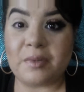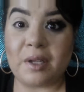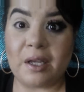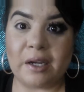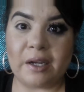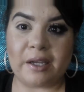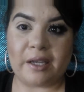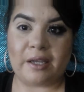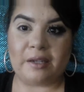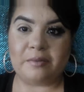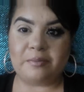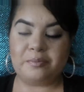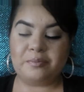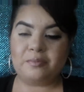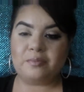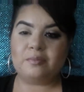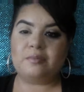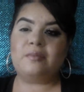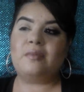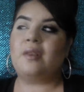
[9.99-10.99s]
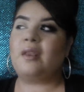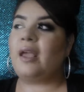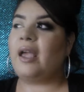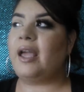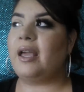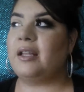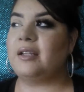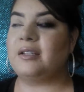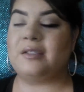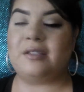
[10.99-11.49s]
Again,
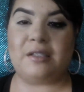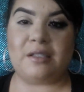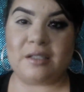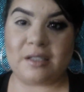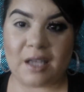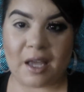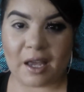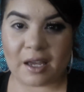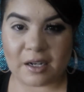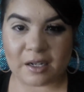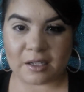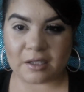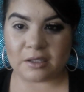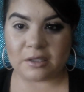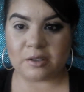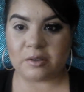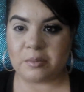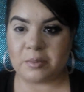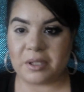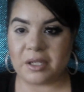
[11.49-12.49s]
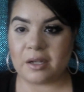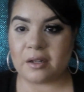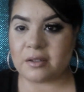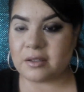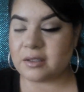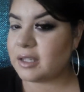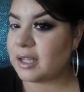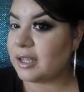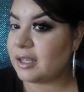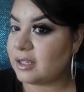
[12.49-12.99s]
it's kind of gloomy
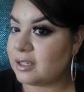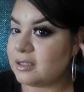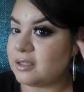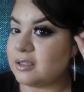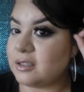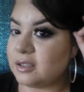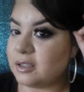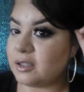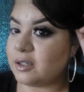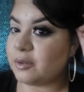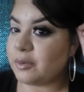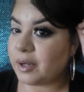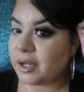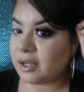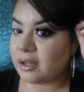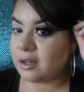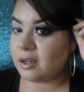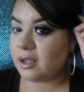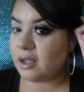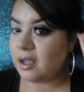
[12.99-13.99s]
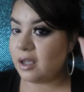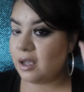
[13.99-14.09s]
outside because it's gonna rain.